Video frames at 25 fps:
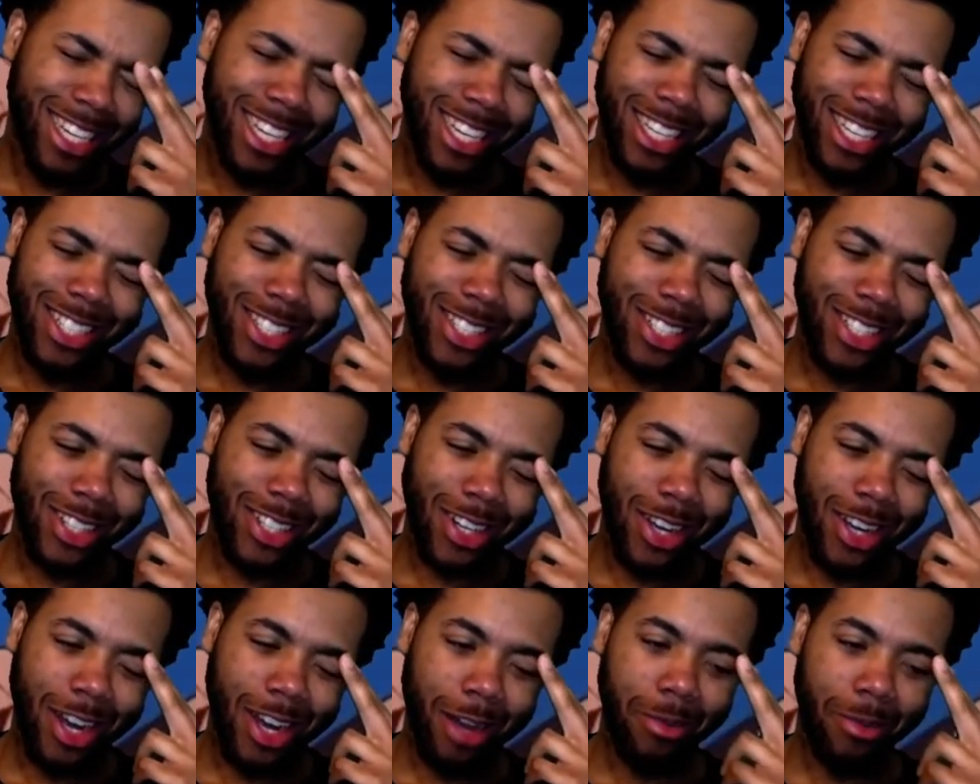Just a
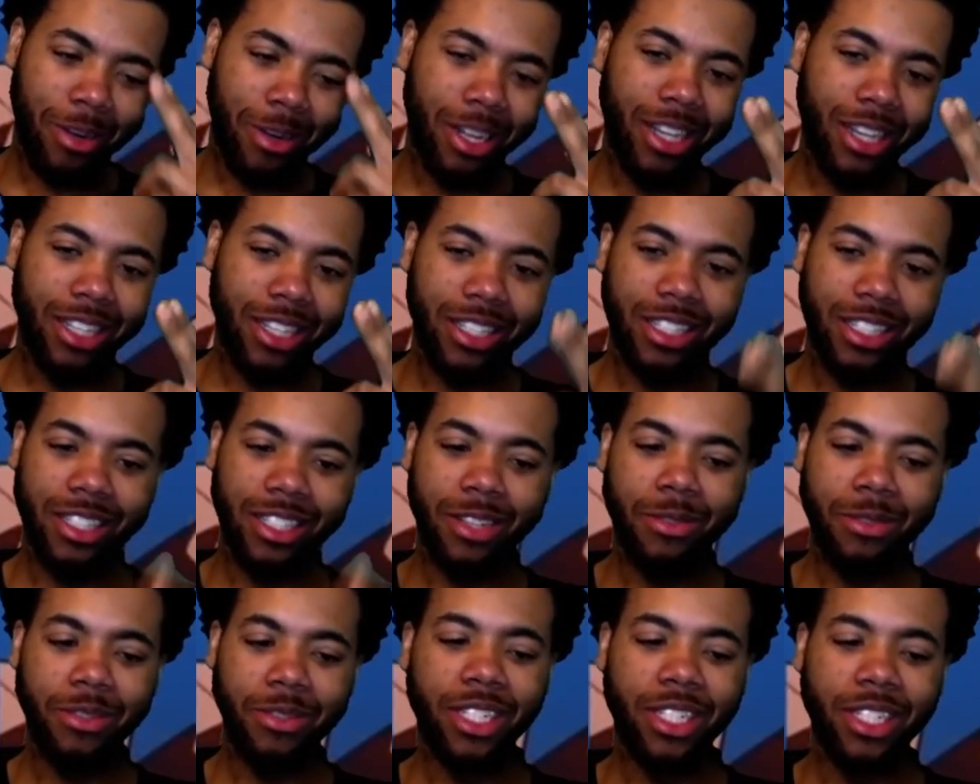compilation
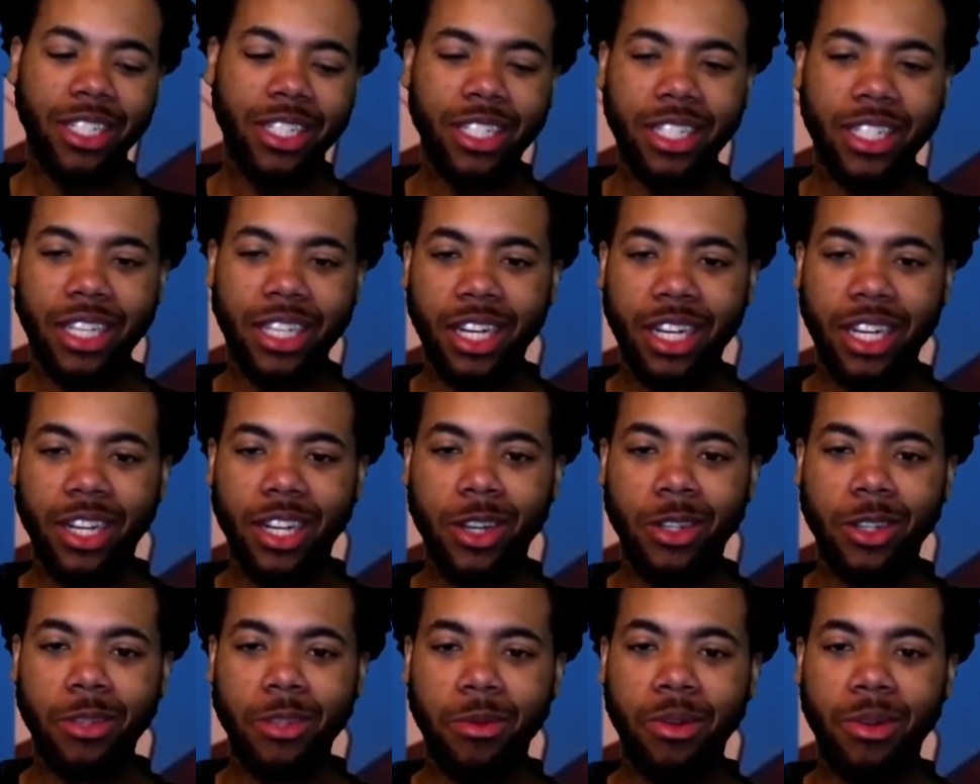of Vegeta taking
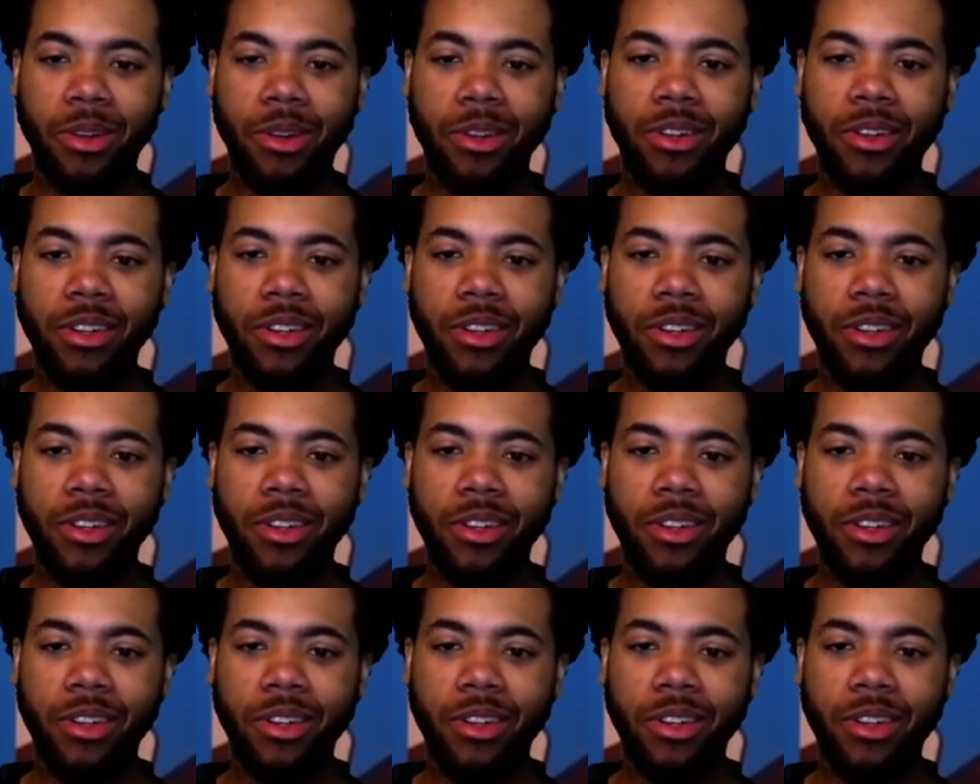L's, bro.